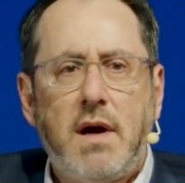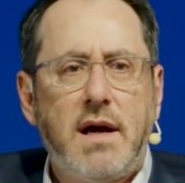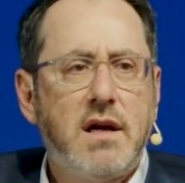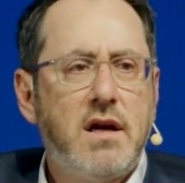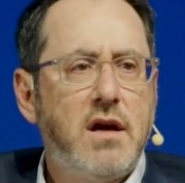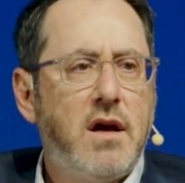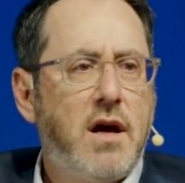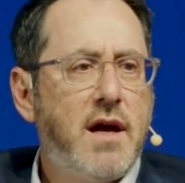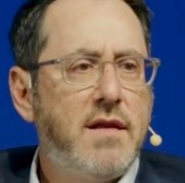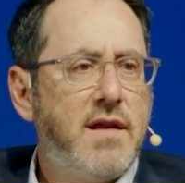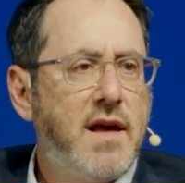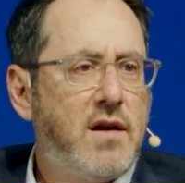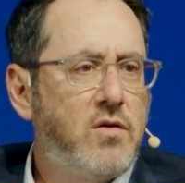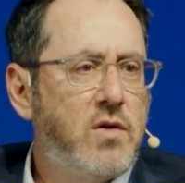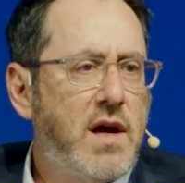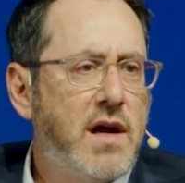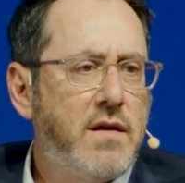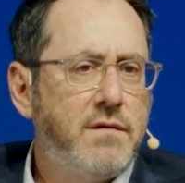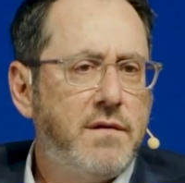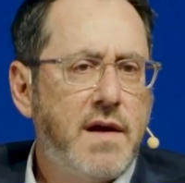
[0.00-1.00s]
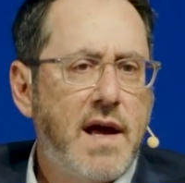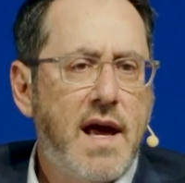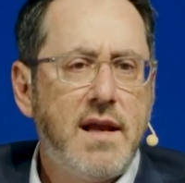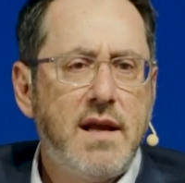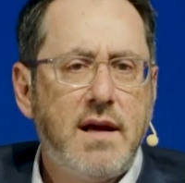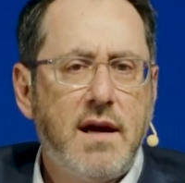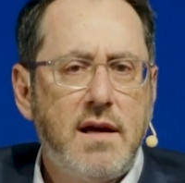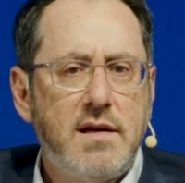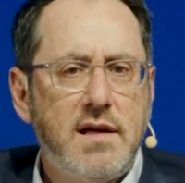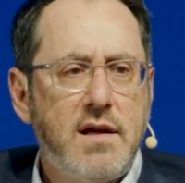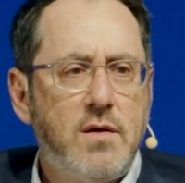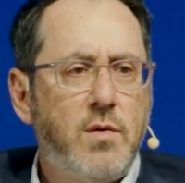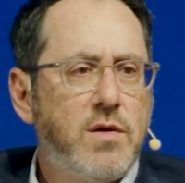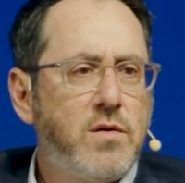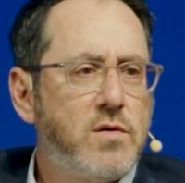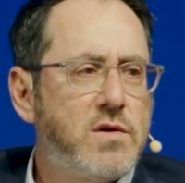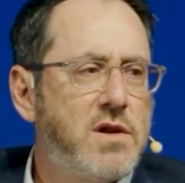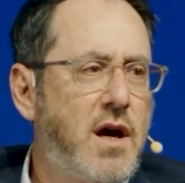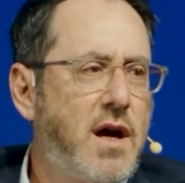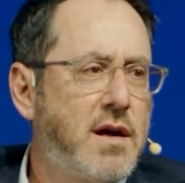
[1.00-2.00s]
my God, they don't have any idea
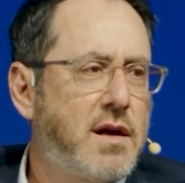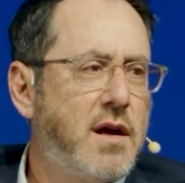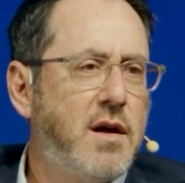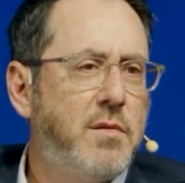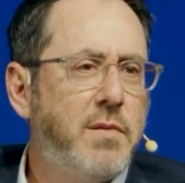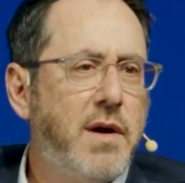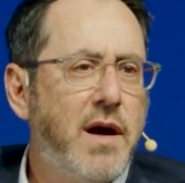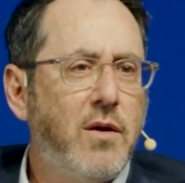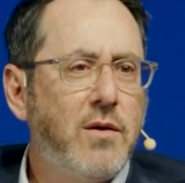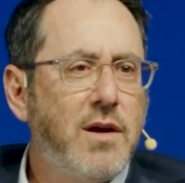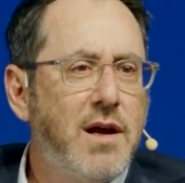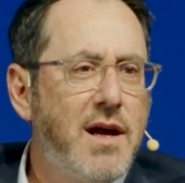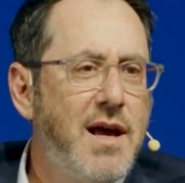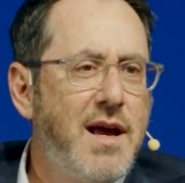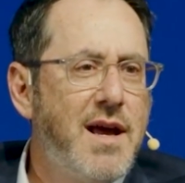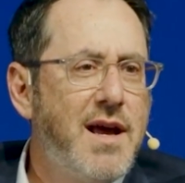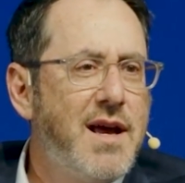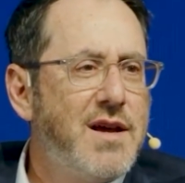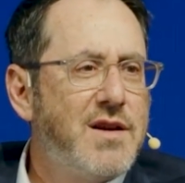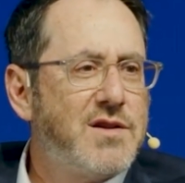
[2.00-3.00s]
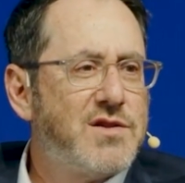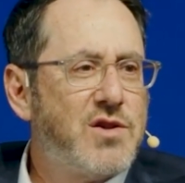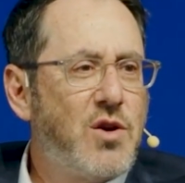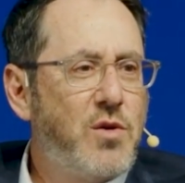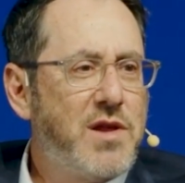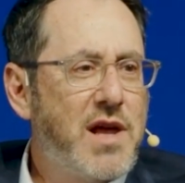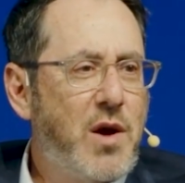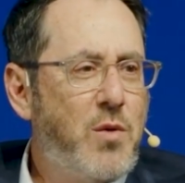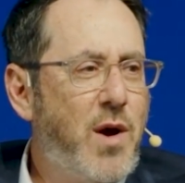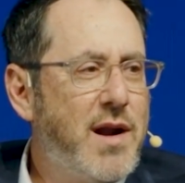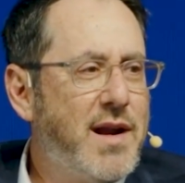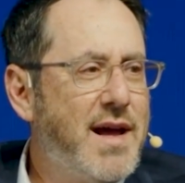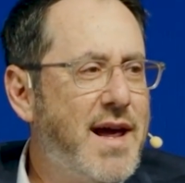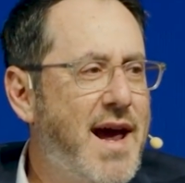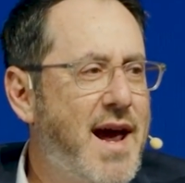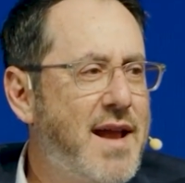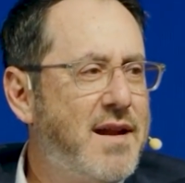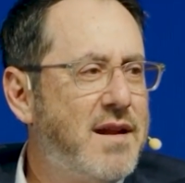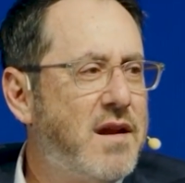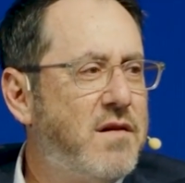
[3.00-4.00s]
what they're talking about. So they went
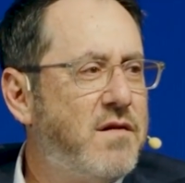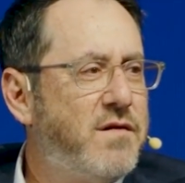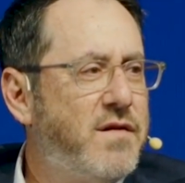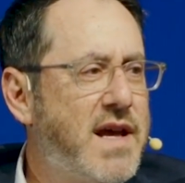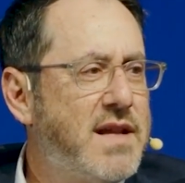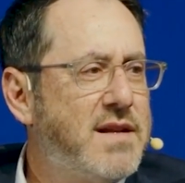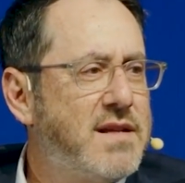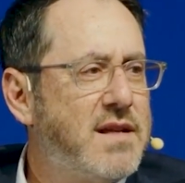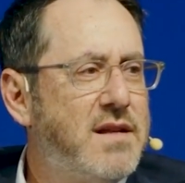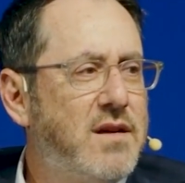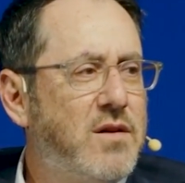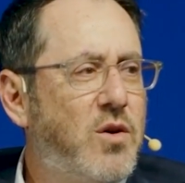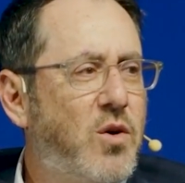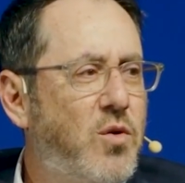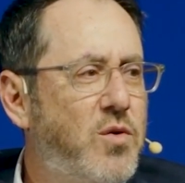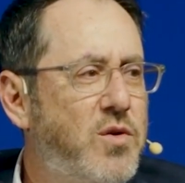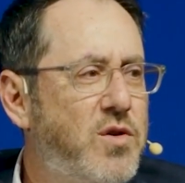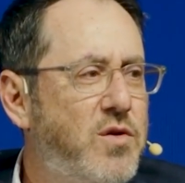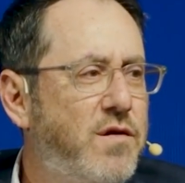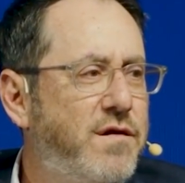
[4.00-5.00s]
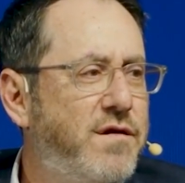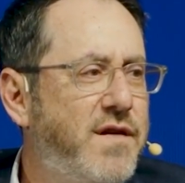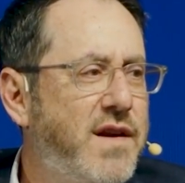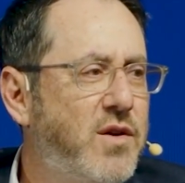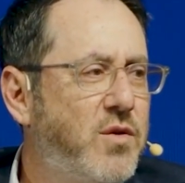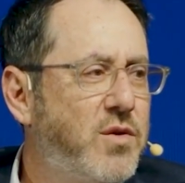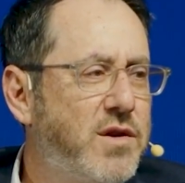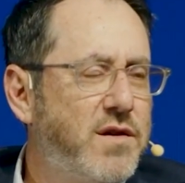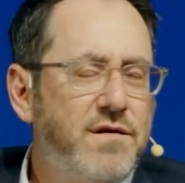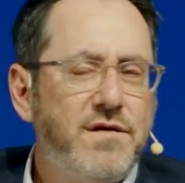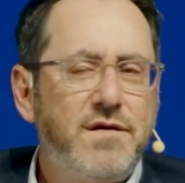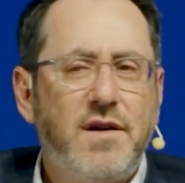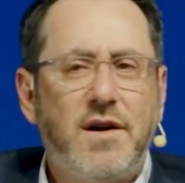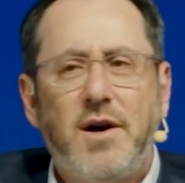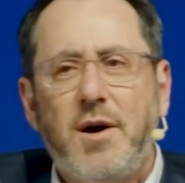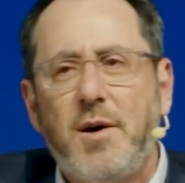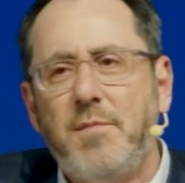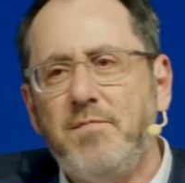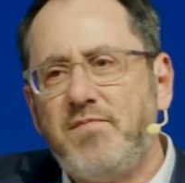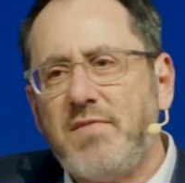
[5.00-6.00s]
ahead and invented a whole new field of
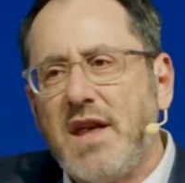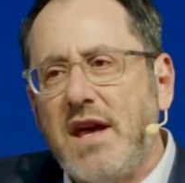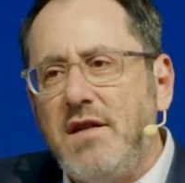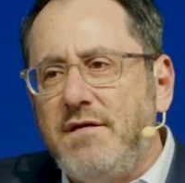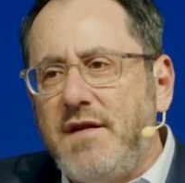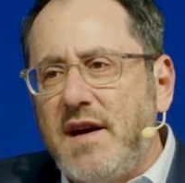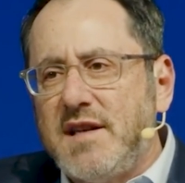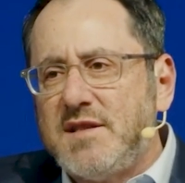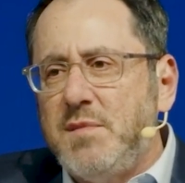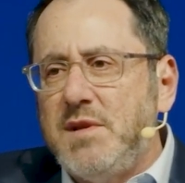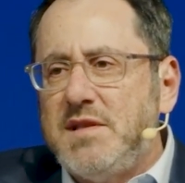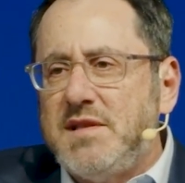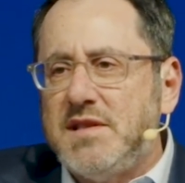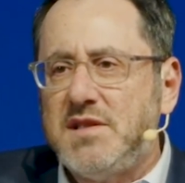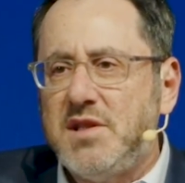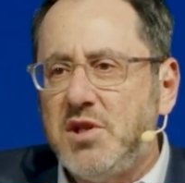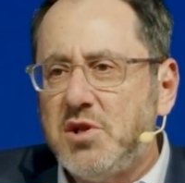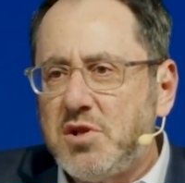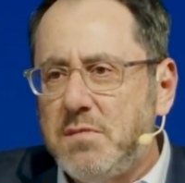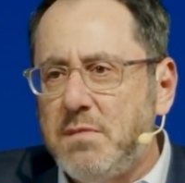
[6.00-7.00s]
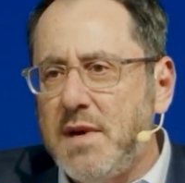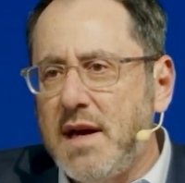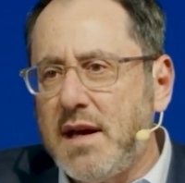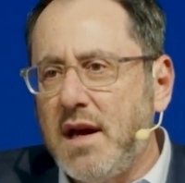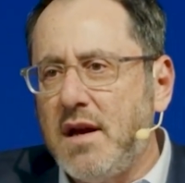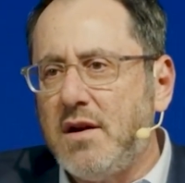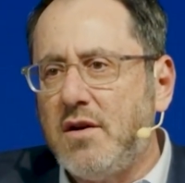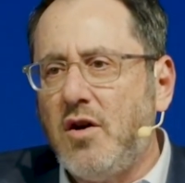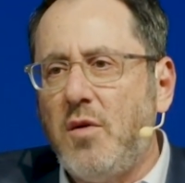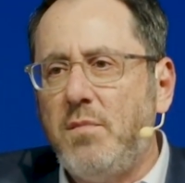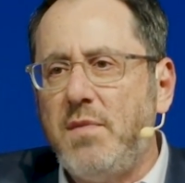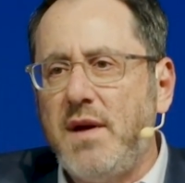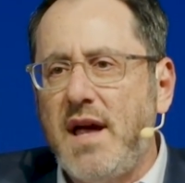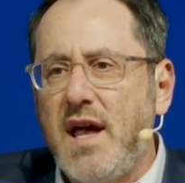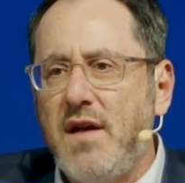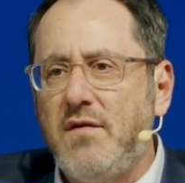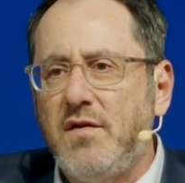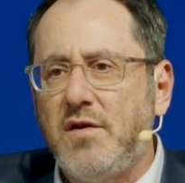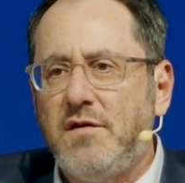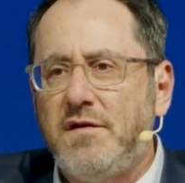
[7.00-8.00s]
investment decision making called
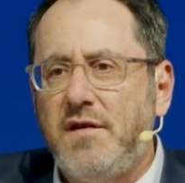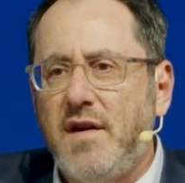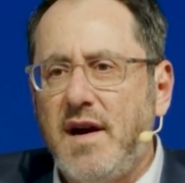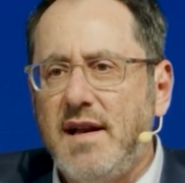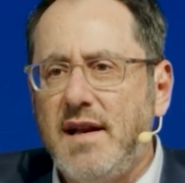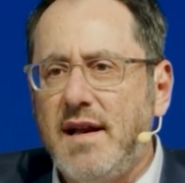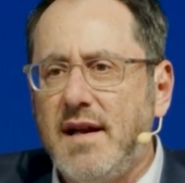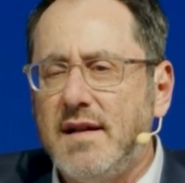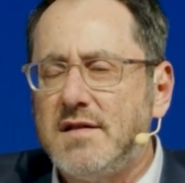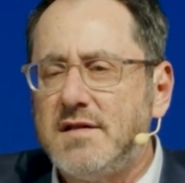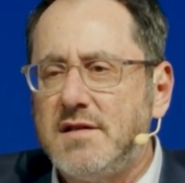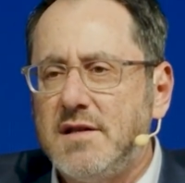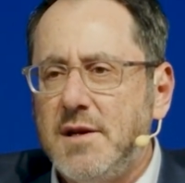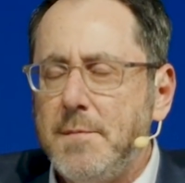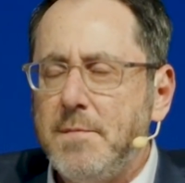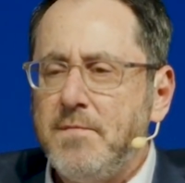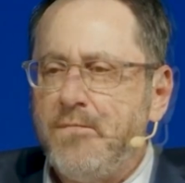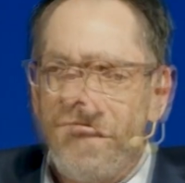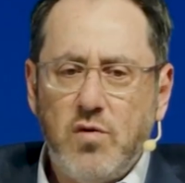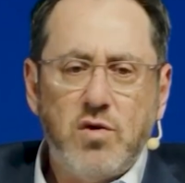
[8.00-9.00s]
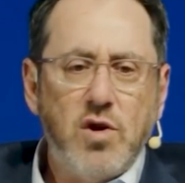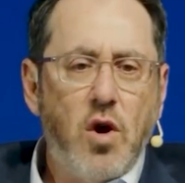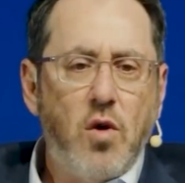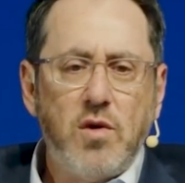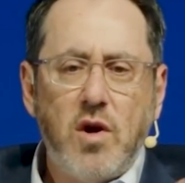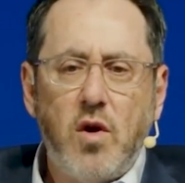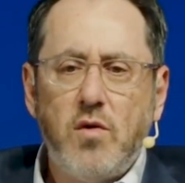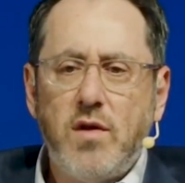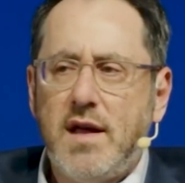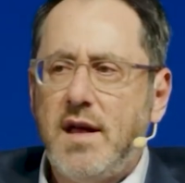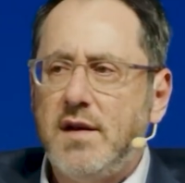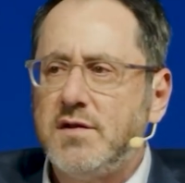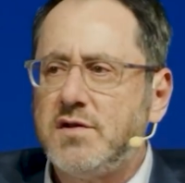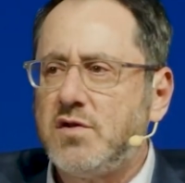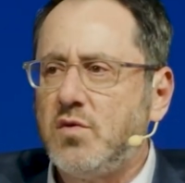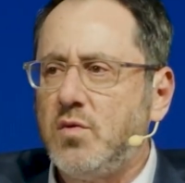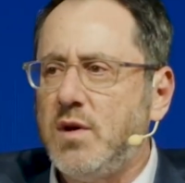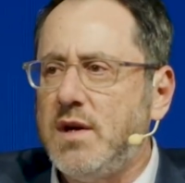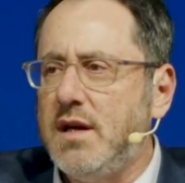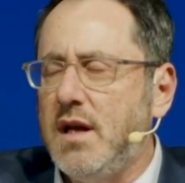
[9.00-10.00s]
behavioral finance. If you don't know the
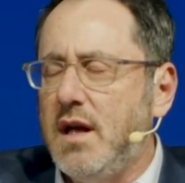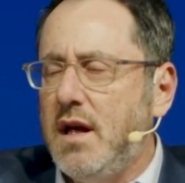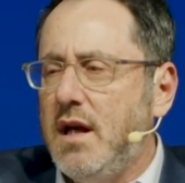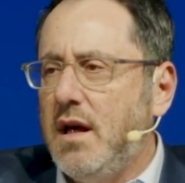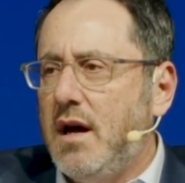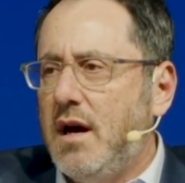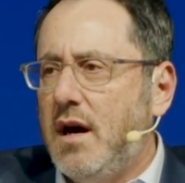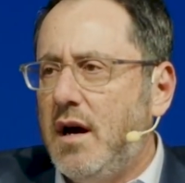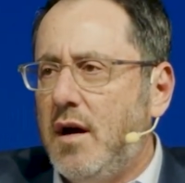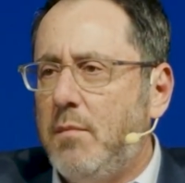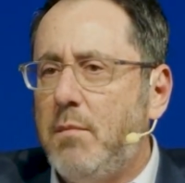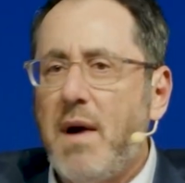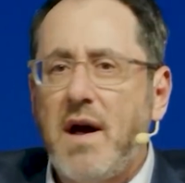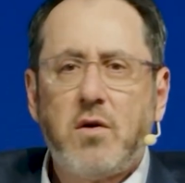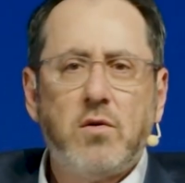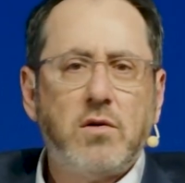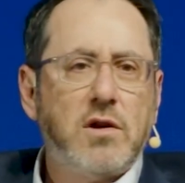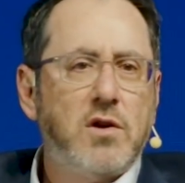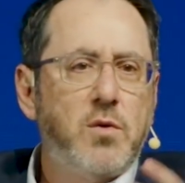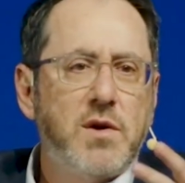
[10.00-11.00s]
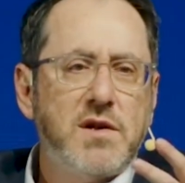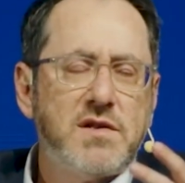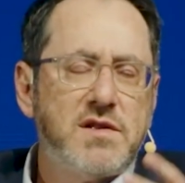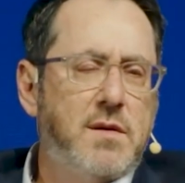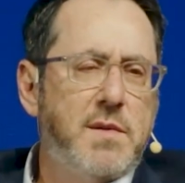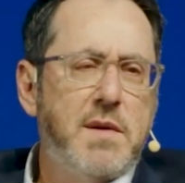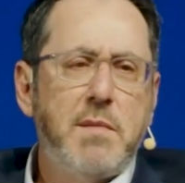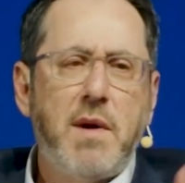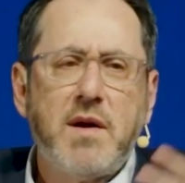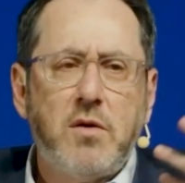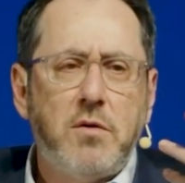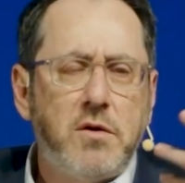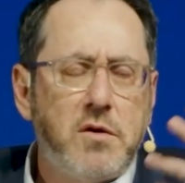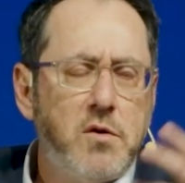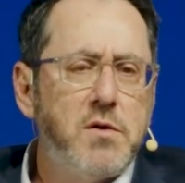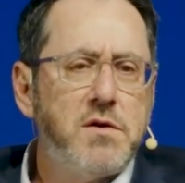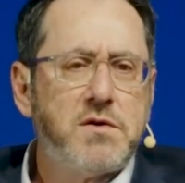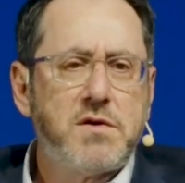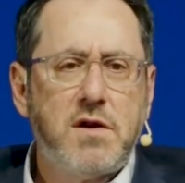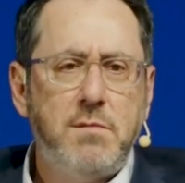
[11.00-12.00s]
history, Michael Lewis
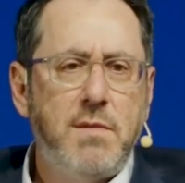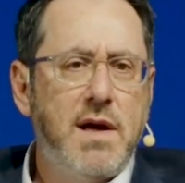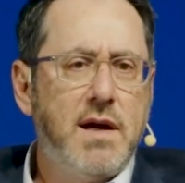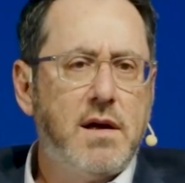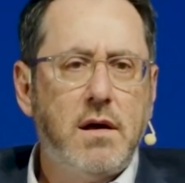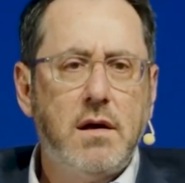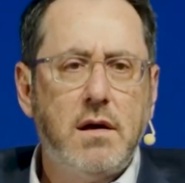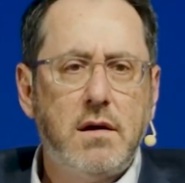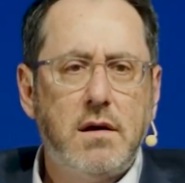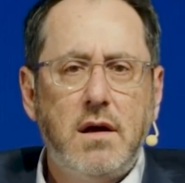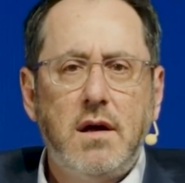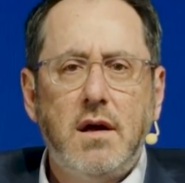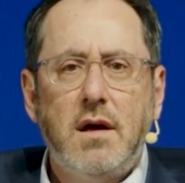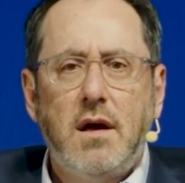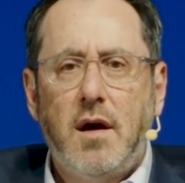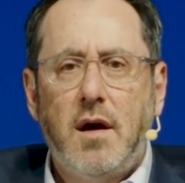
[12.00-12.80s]
can make a